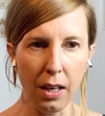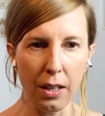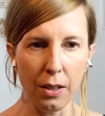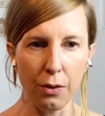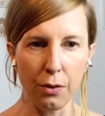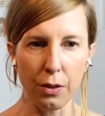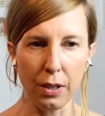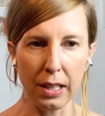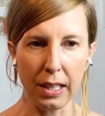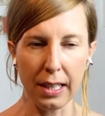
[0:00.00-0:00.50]

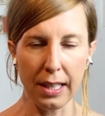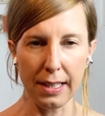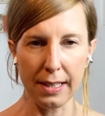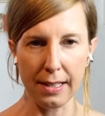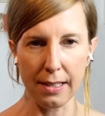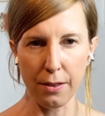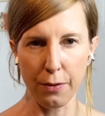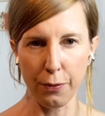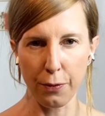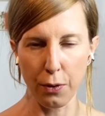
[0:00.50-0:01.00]

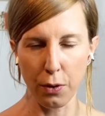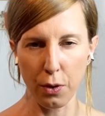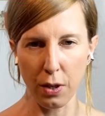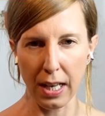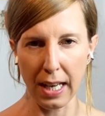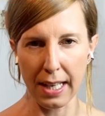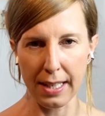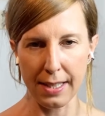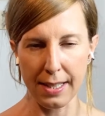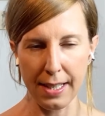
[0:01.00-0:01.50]
Release the
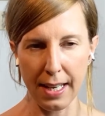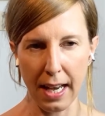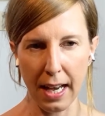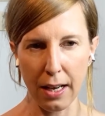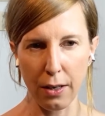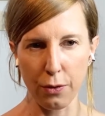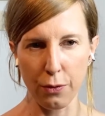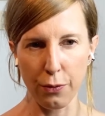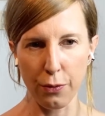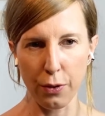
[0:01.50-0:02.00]
forehead
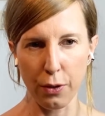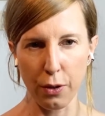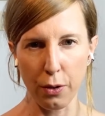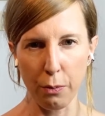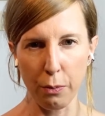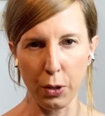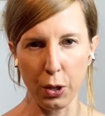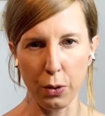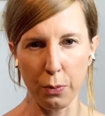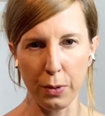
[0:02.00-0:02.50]
down for a
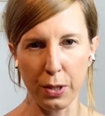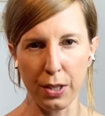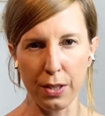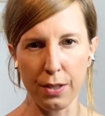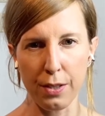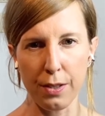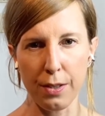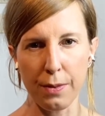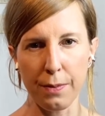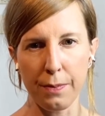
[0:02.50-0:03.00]

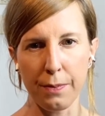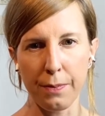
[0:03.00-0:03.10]
moment.